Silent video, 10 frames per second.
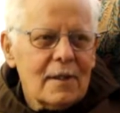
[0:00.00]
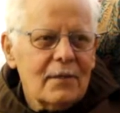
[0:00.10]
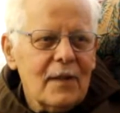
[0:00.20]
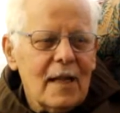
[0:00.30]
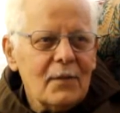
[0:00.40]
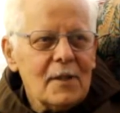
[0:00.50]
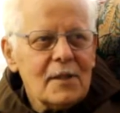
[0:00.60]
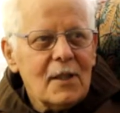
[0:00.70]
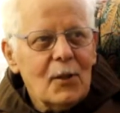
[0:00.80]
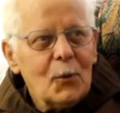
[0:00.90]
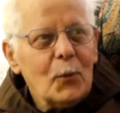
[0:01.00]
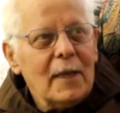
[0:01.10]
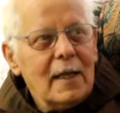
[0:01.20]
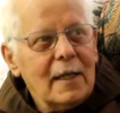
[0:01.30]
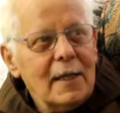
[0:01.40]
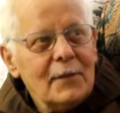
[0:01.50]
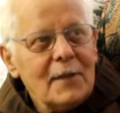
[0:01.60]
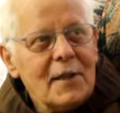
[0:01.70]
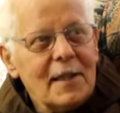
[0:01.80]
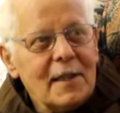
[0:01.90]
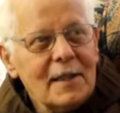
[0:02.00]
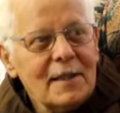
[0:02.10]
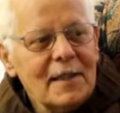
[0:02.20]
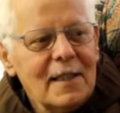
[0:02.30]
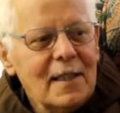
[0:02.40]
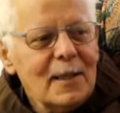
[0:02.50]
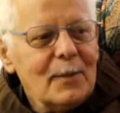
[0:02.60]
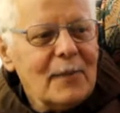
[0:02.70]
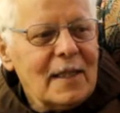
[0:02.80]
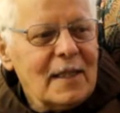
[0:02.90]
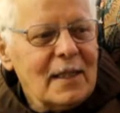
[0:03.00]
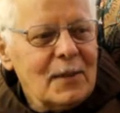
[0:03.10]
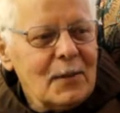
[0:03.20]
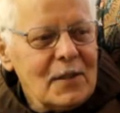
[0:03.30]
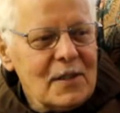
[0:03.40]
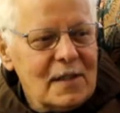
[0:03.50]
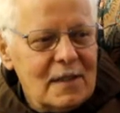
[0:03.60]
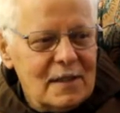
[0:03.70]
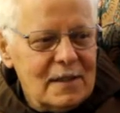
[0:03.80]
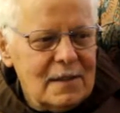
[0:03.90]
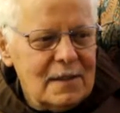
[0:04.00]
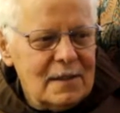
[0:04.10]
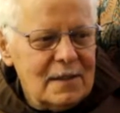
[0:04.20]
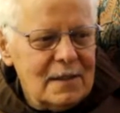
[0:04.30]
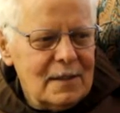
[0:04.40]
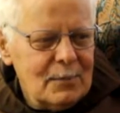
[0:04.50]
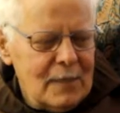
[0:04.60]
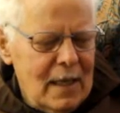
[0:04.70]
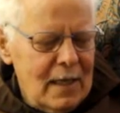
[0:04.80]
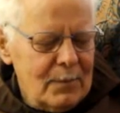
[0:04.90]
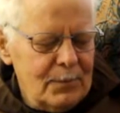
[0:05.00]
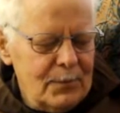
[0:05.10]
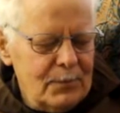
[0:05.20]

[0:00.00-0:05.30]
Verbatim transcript: uh, five years old when I left there, but I was, uh, my